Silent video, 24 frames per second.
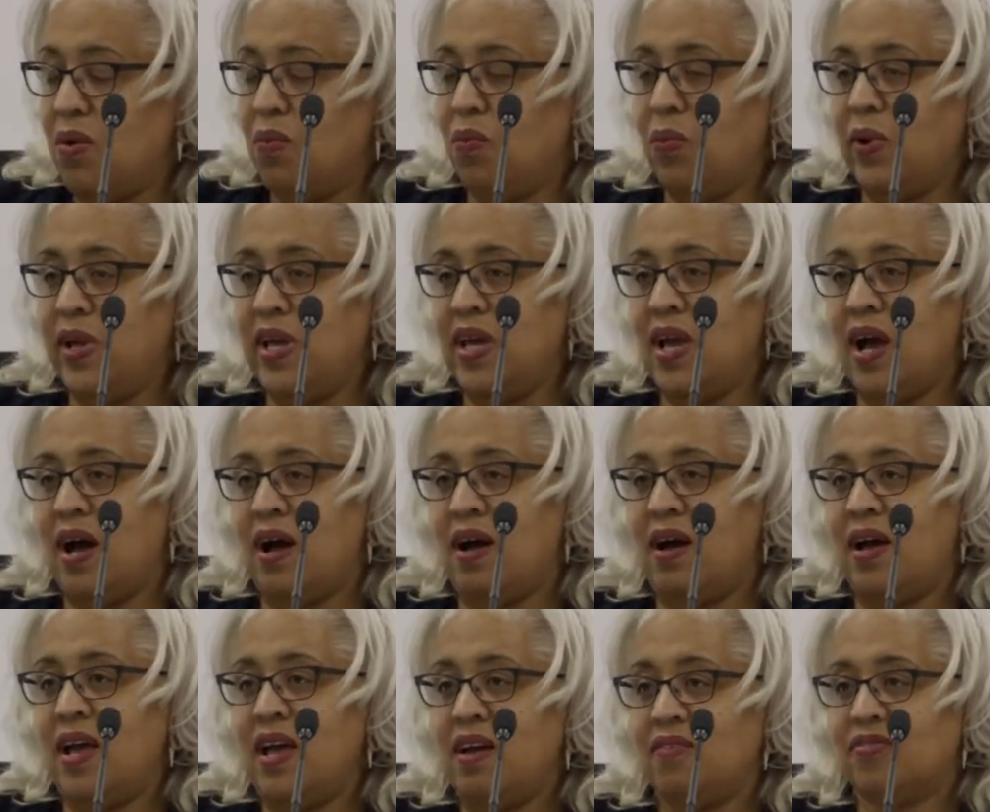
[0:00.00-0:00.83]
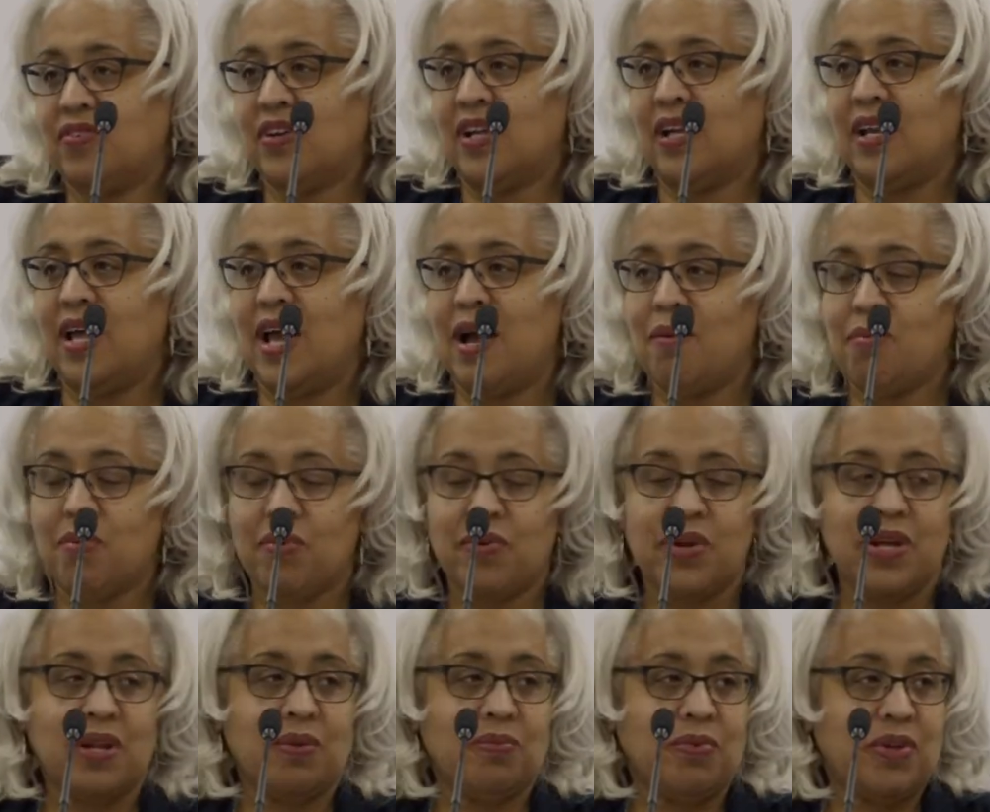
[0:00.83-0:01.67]
We have
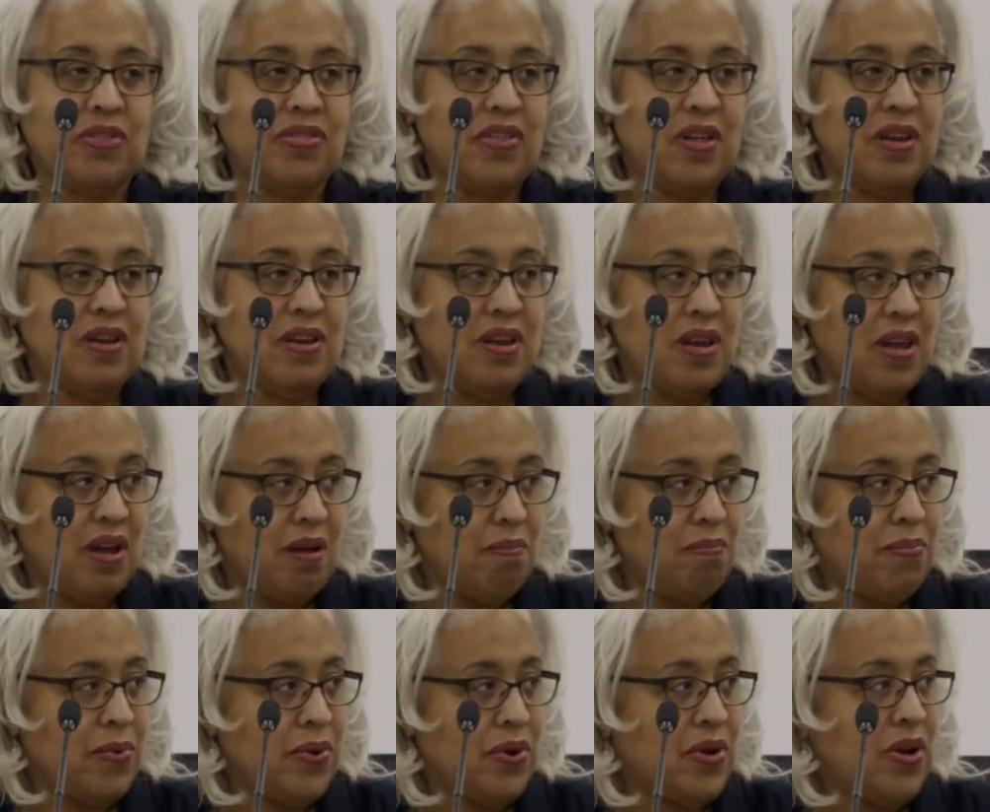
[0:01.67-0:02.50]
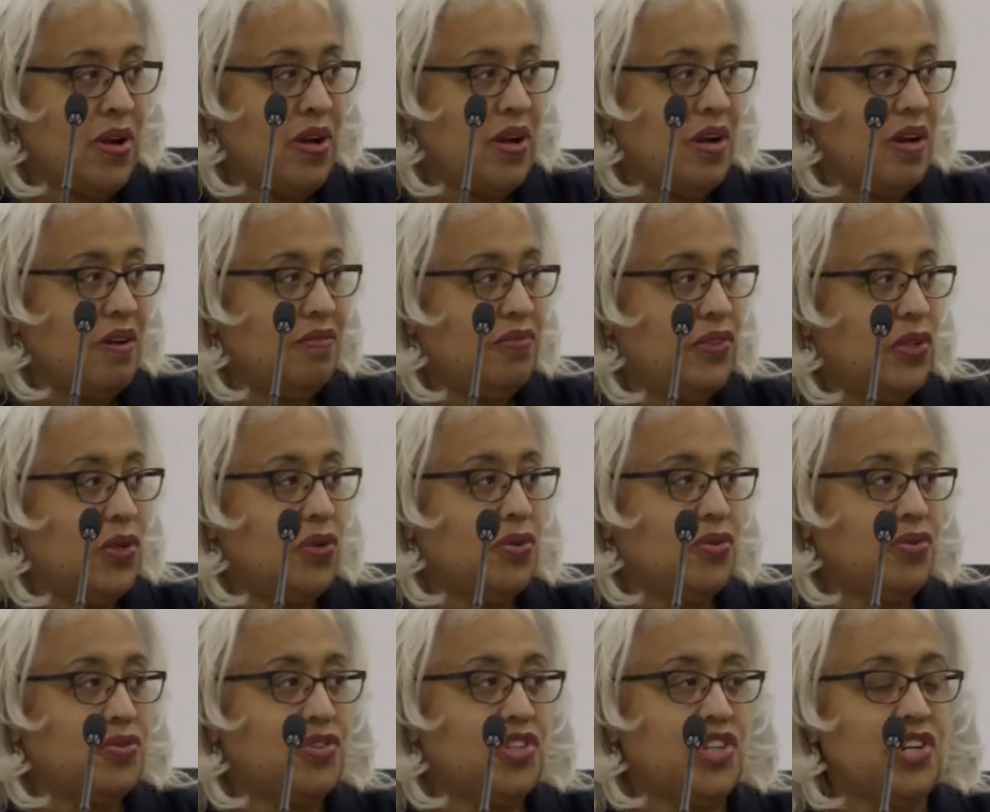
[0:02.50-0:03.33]
collaborated with a number of
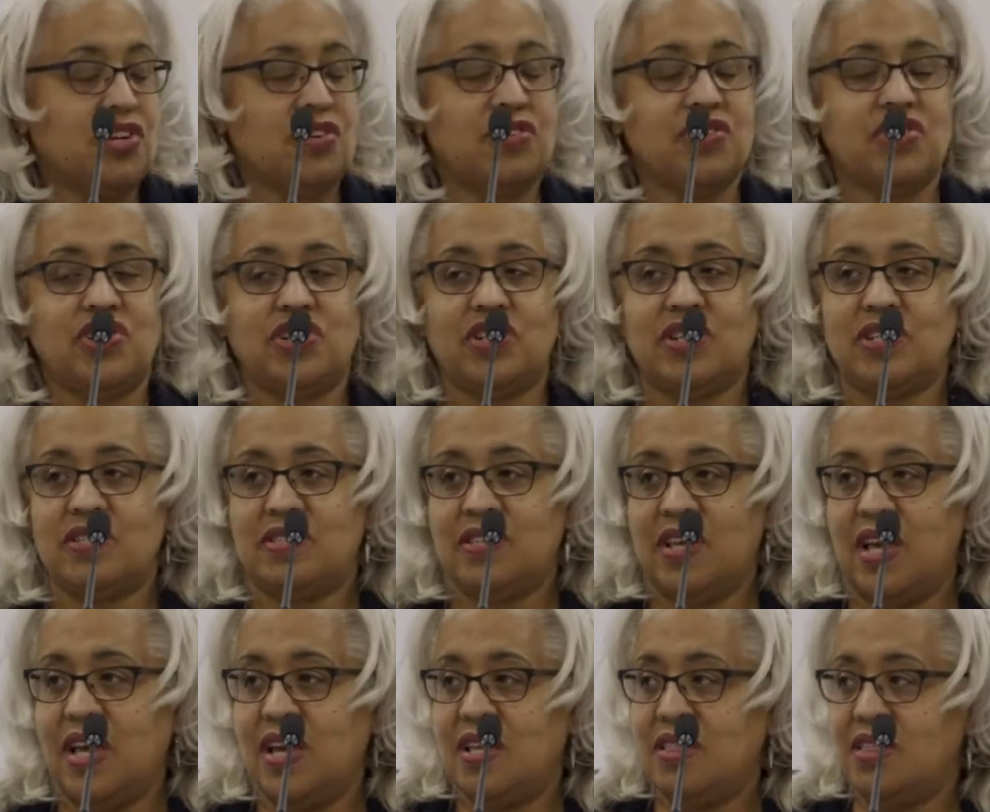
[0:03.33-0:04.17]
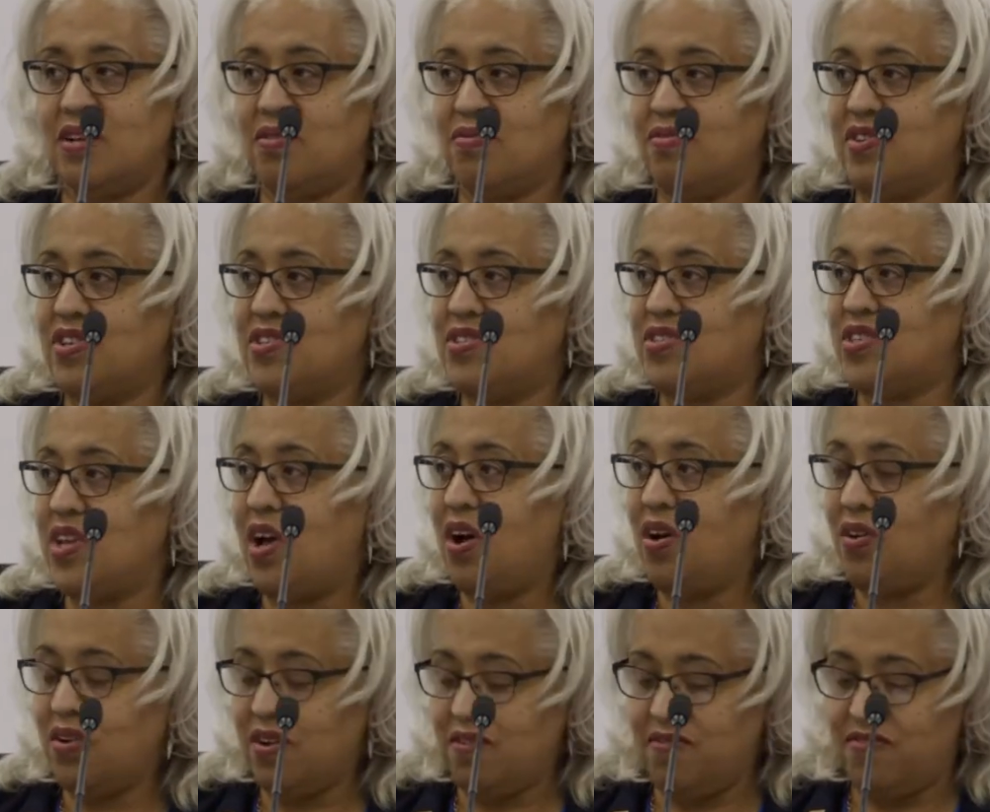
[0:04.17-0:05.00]
local churches, and the
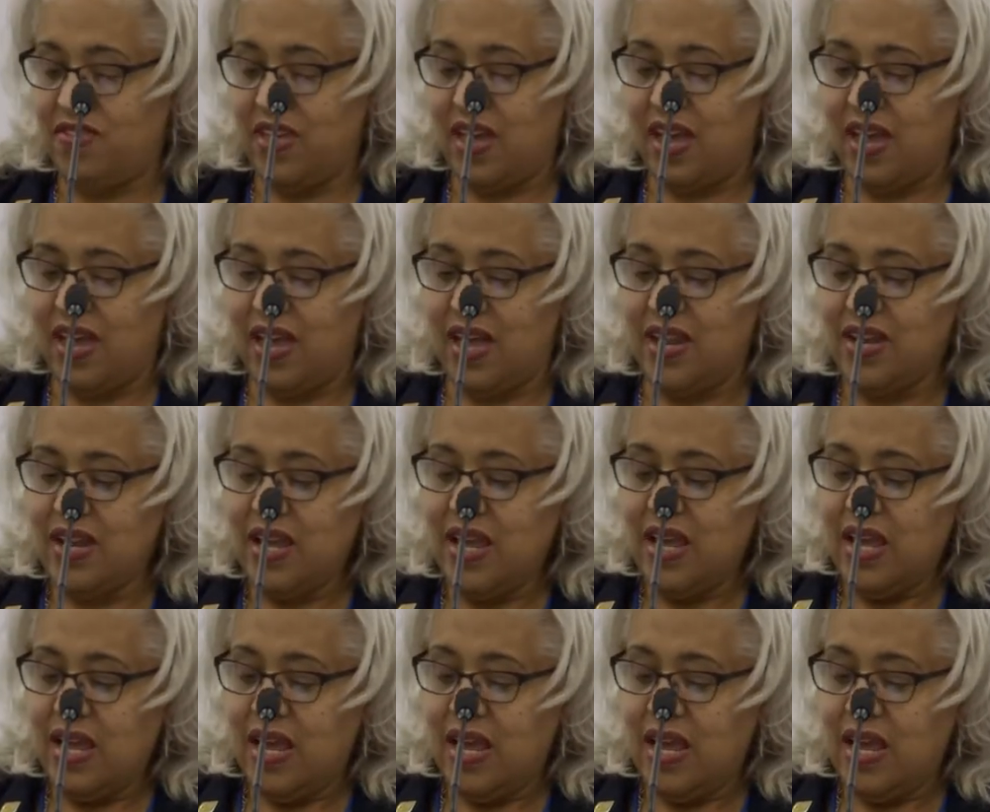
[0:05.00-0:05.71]
result of that